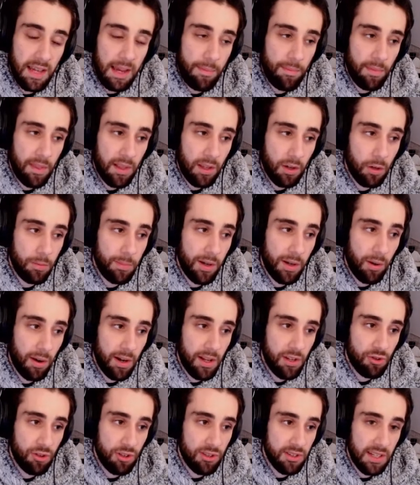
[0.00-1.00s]
that could be quite
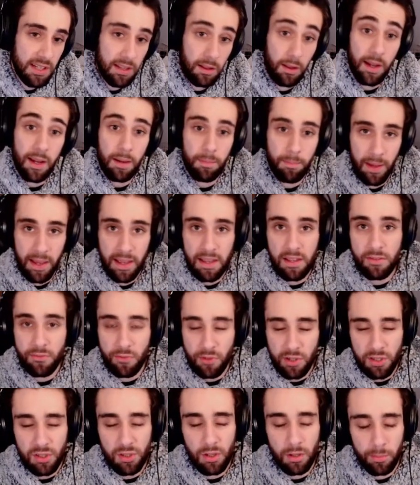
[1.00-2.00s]
interesting, like bears, for
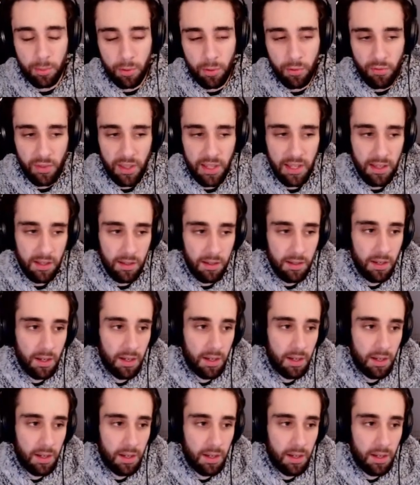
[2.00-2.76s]
example, if they